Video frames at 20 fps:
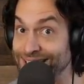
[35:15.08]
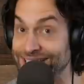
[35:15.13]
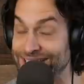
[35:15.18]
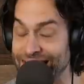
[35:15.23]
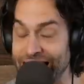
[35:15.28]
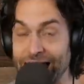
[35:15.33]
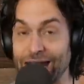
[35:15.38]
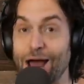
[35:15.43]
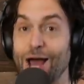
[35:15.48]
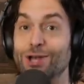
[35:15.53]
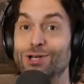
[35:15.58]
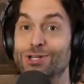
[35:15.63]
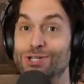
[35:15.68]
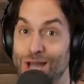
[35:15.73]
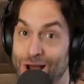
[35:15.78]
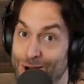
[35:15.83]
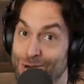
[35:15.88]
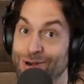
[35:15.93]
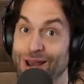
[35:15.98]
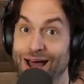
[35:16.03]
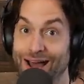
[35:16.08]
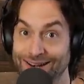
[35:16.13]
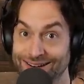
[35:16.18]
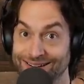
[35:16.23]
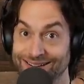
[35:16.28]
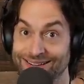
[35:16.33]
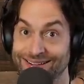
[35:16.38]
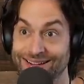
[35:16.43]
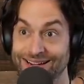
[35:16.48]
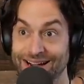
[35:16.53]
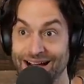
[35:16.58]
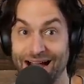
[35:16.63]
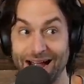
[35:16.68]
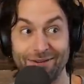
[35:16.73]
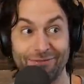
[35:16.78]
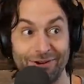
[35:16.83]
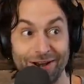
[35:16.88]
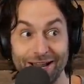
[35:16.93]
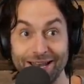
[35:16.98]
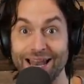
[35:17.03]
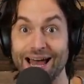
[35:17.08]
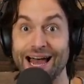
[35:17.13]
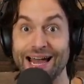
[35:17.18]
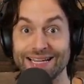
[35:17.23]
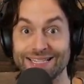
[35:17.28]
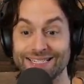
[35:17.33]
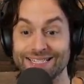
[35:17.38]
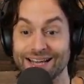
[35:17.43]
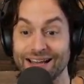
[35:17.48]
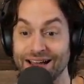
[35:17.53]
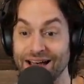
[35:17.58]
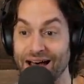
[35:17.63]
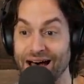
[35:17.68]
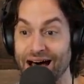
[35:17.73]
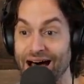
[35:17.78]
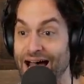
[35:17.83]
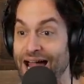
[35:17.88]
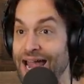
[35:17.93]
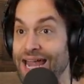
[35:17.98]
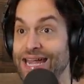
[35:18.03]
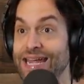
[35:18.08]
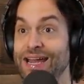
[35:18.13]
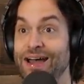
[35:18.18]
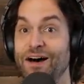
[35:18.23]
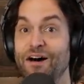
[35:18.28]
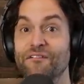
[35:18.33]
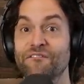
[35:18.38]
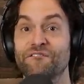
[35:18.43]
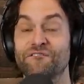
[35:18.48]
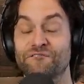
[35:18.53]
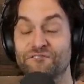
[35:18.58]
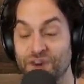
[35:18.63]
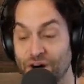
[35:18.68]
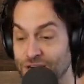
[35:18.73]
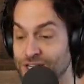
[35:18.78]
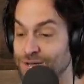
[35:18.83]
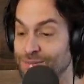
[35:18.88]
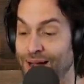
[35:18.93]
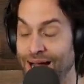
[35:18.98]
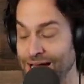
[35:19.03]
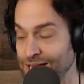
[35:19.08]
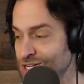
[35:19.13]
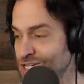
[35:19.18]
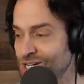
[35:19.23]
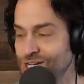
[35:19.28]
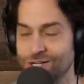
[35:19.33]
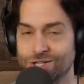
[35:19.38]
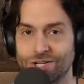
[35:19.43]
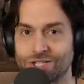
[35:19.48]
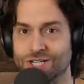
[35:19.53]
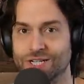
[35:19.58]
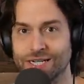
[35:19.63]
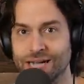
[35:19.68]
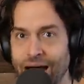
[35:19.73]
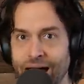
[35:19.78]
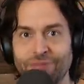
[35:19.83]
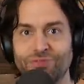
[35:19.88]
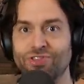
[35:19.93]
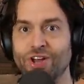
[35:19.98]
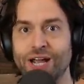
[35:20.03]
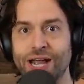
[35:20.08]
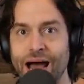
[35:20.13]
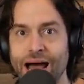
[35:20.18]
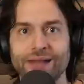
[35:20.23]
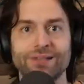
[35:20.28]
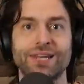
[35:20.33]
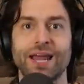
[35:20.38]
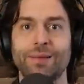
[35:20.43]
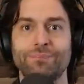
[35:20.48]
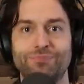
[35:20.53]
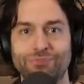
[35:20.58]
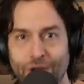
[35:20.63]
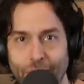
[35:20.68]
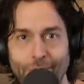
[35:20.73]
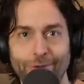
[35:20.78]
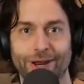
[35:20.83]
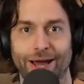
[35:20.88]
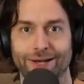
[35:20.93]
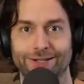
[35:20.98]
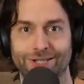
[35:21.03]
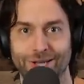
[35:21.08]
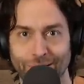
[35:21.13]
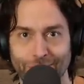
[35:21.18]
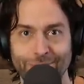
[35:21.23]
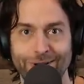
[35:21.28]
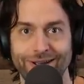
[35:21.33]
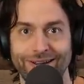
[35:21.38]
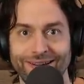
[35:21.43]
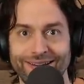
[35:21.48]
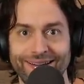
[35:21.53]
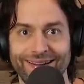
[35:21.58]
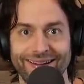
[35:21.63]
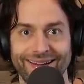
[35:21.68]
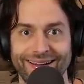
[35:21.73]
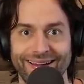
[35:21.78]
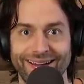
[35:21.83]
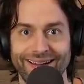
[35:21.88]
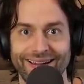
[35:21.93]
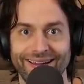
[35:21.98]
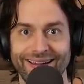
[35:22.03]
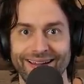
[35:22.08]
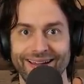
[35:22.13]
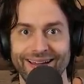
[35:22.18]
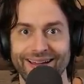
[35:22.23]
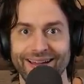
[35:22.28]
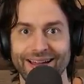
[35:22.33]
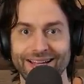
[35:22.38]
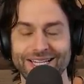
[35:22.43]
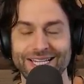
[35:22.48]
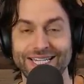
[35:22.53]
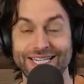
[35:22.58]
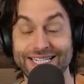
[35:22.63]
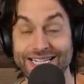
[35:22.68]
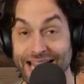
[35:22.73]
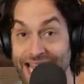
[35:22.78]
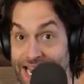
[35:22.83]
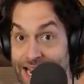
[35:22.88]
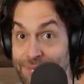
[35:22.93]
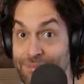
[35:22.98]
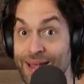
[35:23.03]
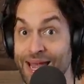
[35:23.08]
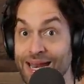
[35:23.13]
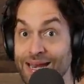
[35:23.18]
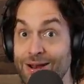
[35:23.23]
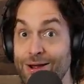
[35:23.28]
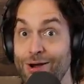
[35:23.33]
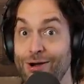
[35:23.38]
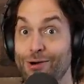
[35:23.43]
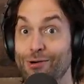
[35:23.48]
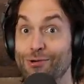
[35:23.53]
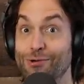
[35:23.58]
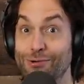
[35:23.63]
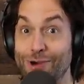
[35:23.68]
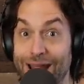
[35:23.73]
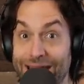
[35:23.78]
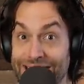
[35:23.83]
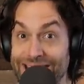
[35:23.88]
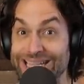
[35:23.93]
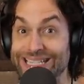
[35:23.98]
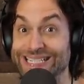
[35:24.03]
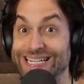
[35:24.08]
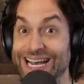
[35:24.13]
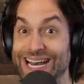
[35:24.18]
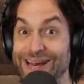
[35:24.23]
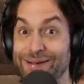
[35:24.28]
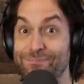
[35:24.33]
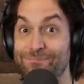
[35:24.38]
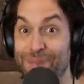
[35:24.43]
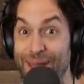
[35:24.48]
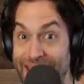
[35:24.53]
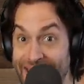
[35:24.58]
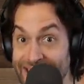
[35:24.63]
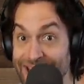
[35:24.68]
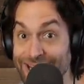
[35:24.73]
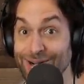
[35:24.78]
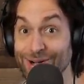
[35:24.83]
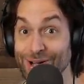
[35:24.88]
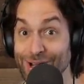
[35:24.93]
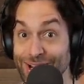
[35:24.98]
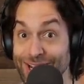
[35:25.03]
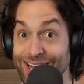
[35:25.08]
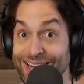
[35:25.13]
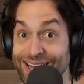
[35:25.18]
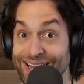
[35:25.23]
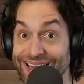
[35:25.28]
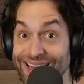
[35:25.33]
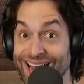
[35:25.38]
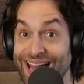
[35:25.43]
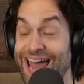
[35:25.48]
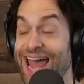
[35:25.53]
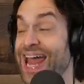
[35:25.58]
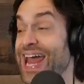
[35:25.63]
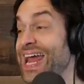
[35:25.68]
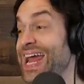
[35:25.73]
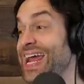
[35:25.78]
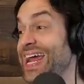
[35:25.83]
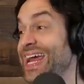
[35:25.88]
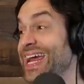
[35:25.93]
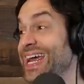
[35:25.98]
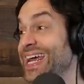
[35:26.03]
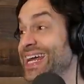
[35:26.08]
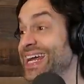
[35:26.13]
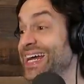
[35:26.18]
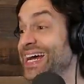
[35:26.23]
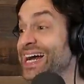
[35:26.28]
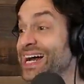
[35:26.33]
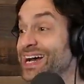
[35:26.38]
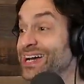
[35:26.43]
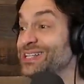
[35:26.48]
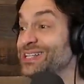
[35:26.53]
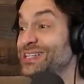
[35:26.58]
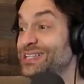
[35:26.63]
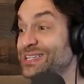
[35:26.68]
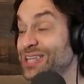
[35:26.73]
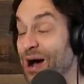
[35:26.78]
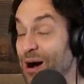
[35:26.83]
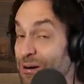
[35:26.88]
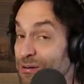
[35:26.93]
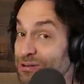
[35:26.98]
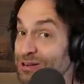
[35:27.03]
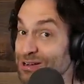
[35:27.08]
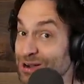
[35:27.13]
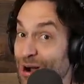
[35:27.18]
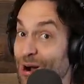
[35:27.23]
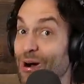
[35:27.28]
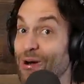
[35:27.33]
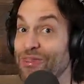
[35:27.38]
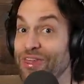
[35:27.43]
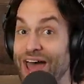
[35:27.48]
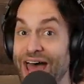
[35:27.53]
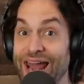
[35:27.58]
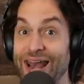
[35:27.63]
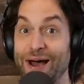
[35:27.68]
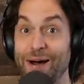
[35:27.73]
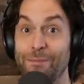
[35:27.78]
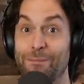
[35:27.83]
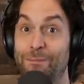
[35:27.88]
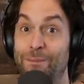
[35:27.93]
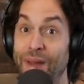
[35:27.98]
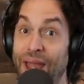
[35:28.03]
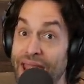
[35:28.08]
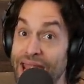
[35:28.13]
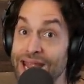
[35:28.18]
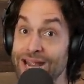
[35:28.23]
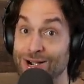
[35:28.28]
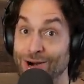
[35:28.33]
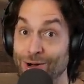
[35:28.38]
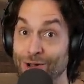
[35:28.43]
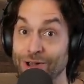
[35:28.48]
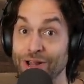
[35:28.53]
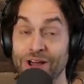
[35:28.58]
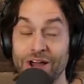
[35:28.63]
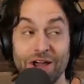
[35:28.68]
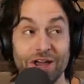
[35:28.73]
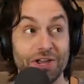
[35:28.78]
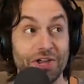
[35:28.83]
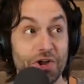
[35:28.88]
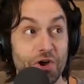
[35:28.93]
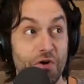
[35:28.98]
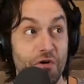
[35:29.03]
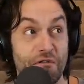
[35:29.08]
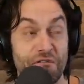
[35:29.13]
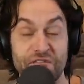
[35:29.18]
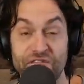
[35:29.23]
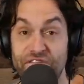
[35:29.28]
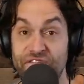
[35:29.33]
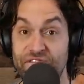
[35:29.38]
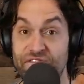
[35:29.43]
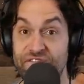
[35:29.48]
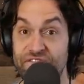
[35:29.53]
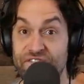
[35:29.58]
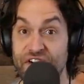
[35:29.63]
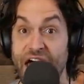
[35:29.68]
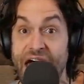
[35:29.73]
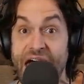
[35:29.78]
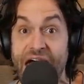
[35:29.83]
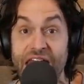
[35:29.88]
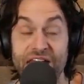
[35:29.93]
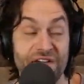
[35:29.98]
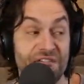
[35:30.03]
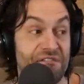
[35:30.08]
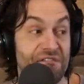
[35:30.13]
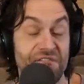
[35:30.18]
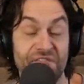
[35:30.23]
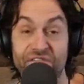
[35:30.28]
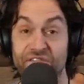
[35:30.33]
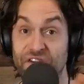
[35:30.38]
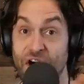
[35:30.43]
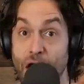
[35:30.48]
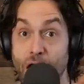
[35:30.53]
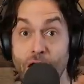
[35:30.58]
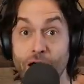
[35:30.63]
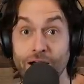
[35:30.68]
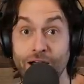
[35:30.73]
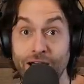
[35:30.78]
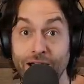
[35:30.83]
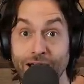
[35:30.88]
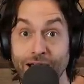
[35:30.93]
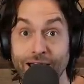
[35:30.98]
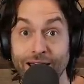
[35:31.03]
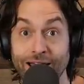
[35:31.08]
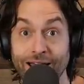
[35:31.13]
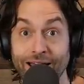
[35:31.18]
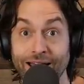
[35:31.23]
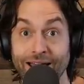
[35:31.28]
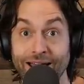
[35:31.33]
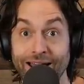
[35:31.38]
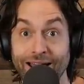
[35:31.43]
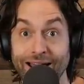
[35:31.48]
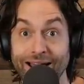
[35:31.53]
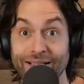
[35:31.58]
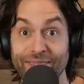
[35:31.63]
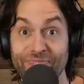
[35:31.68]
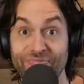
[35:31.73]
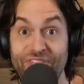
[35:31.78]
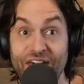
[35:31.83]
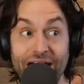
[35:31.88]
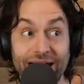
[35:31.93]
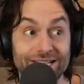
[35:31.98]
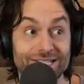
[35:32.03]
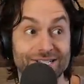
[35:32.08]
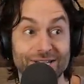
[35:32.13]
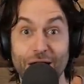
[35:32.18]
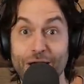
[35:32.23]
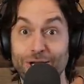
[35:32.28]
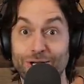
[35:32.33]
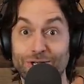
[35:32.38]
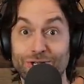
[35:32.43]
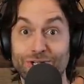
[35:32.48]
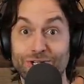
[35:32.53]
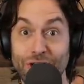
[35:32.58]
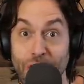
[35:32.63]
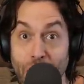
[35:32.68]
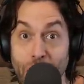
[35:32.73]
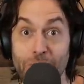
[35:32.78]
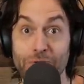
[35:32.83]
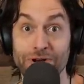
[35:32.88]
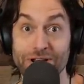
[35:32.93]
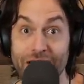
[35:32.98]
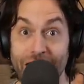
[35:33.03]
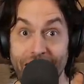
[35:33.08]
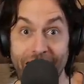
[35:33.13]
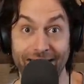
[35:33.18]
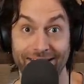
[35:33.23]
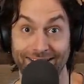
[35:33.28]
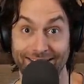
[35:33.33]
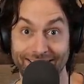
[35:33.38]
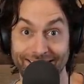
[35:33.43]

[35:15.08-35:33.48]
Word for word: Get a donut. I realized I fucked them. I should have just got the goddamn donut, dude. Cinnamon raisin bagel? Hey, don't call that a bagel, you fat fuck. That's a donut.